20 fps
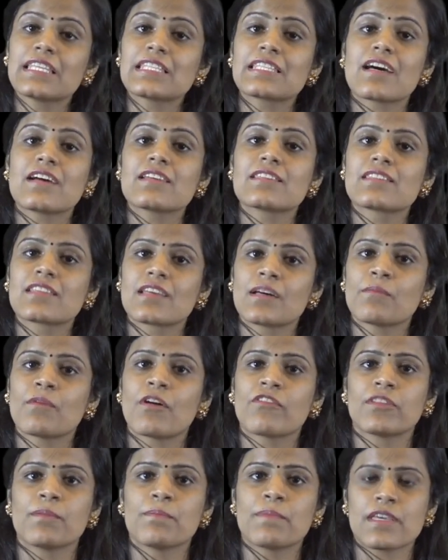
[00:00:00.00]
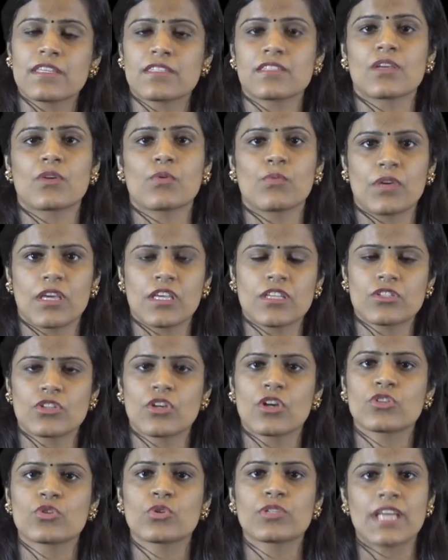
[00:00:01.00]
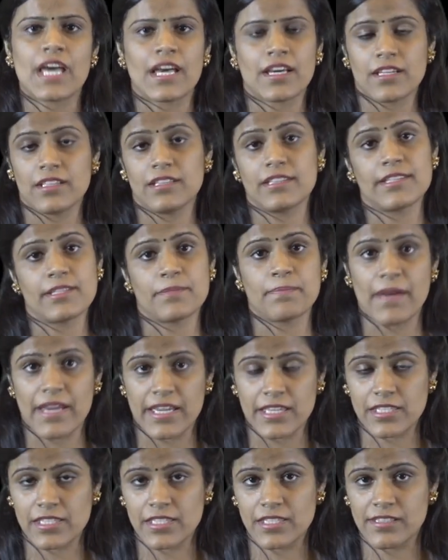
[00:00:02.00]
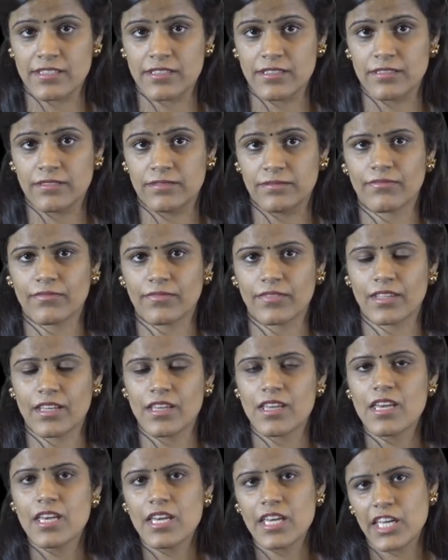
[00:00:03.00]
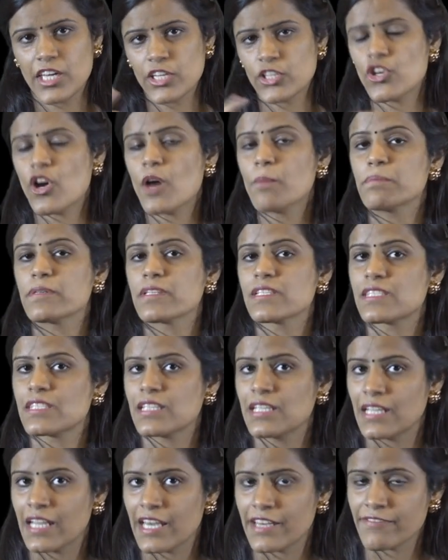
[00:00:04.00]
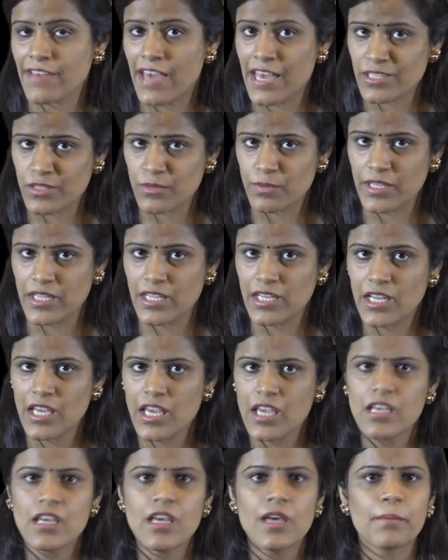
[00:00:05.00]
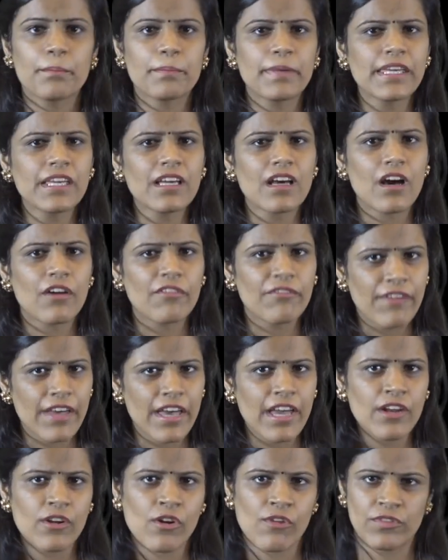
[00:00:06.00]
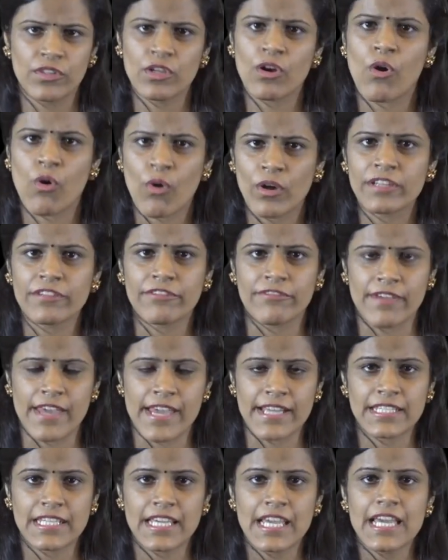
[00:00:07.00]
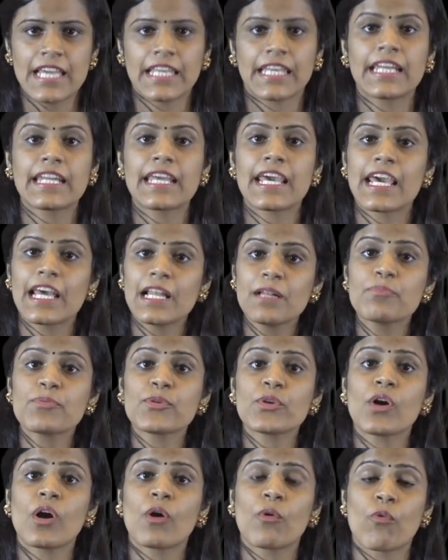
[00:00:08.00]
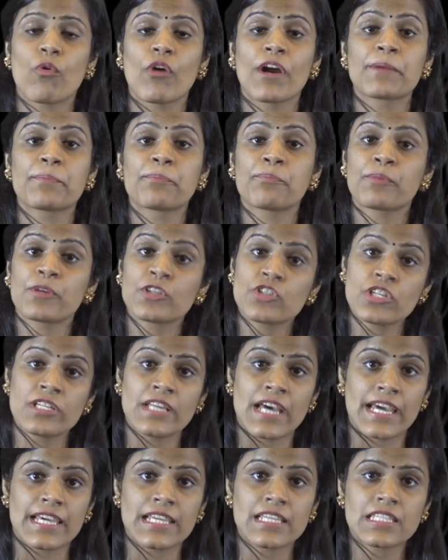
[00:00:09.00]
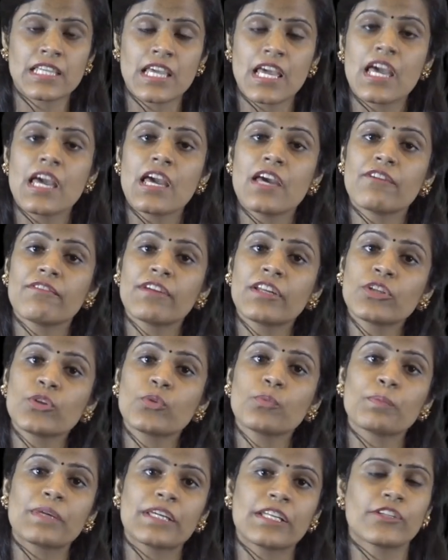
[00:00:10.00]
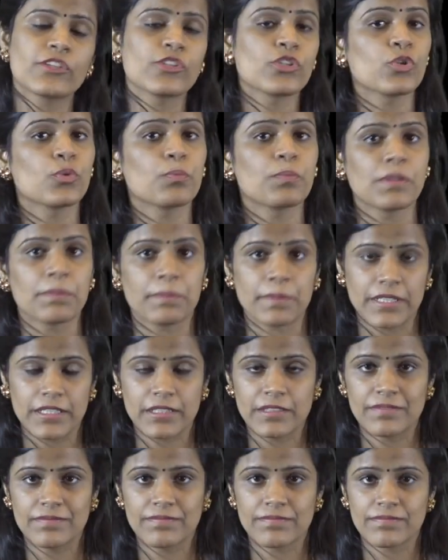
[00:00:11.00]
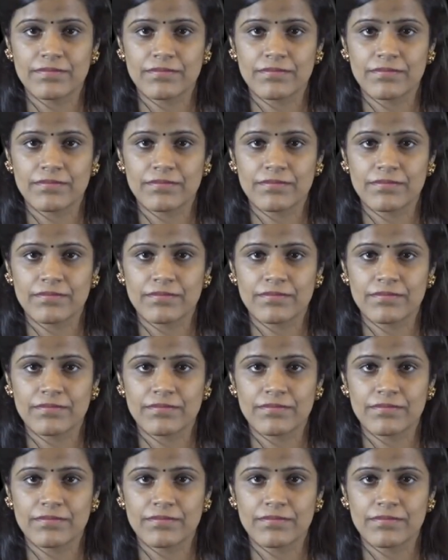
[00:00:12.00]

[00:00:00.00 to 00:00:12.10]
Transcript: These are some of the basic ways to tackle this bias. In your personal life as well, being aware of the horn effect can help you avoid prejudice when you meet new people.